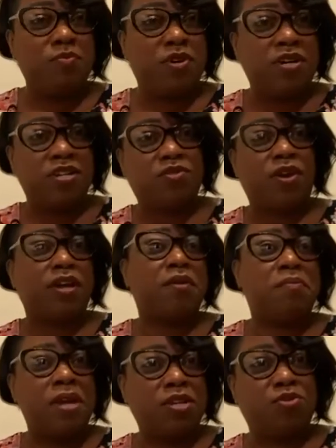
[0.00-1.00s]
was so I can
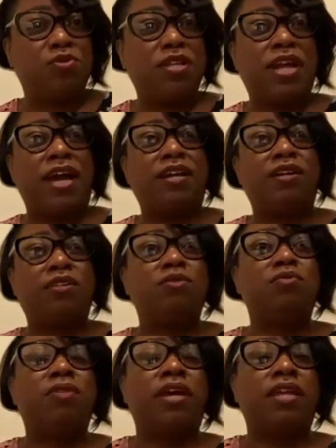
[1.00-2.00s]
make sure that I
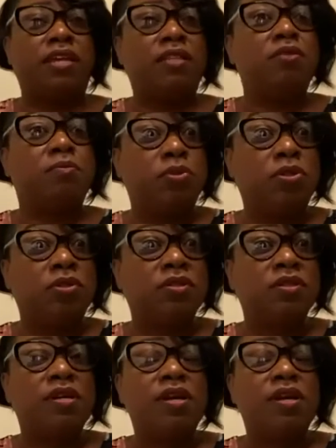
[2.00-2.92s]
include that in the book.